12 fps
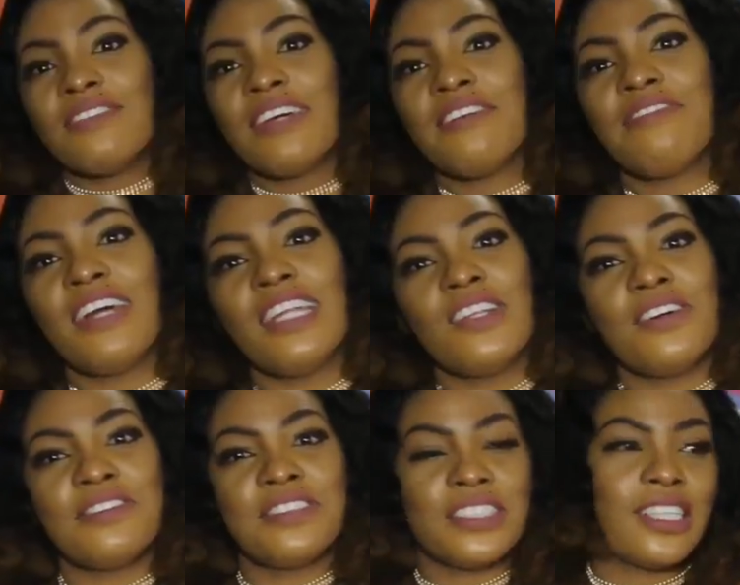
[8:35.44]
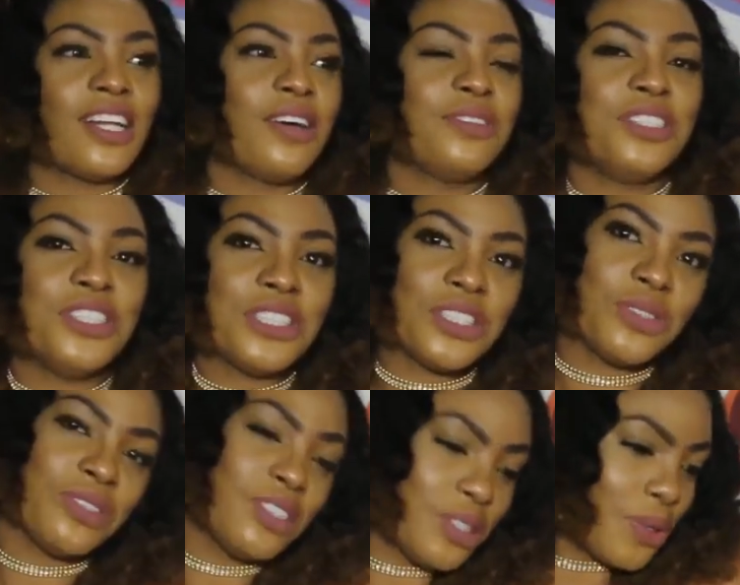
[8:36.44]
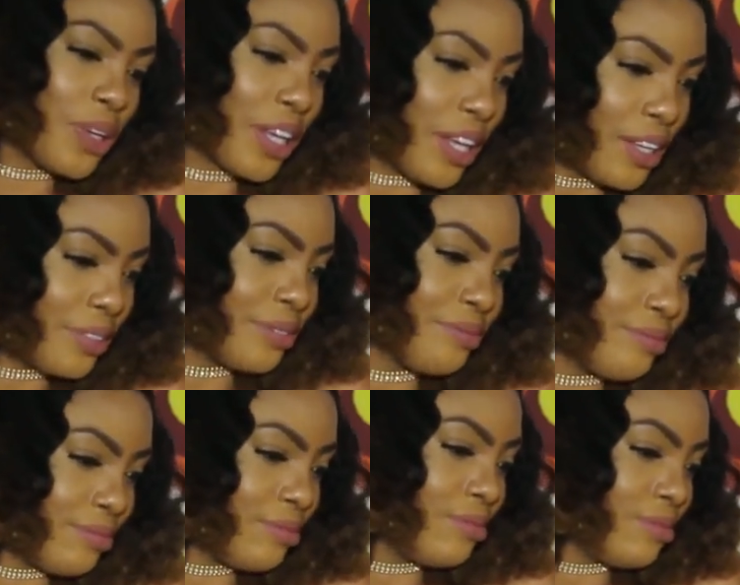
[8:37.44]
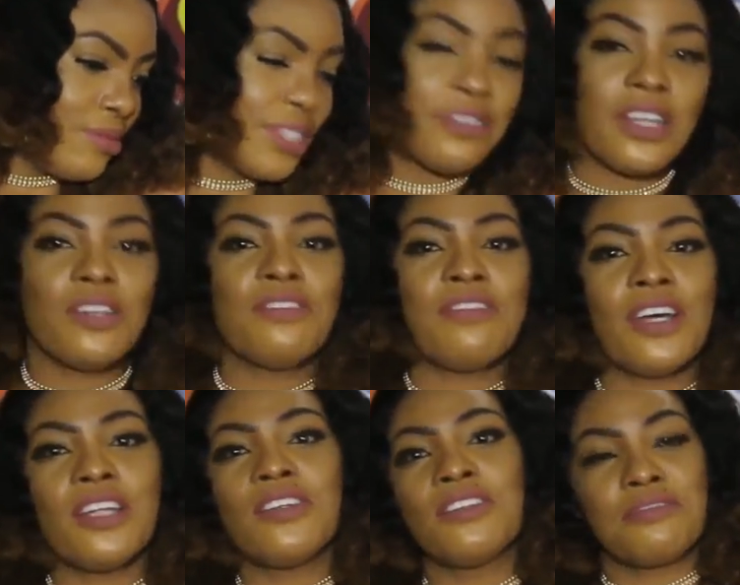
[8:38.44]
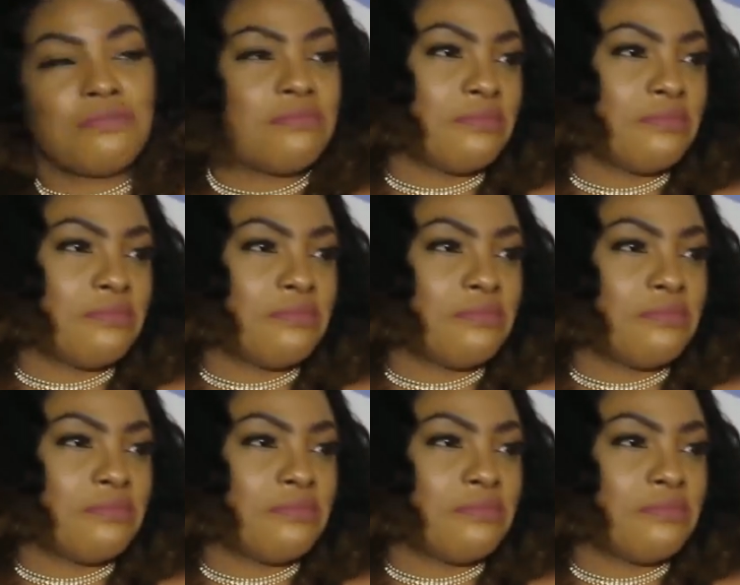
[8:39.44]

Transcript: If I find love, dear, now it's okay. If I not find love,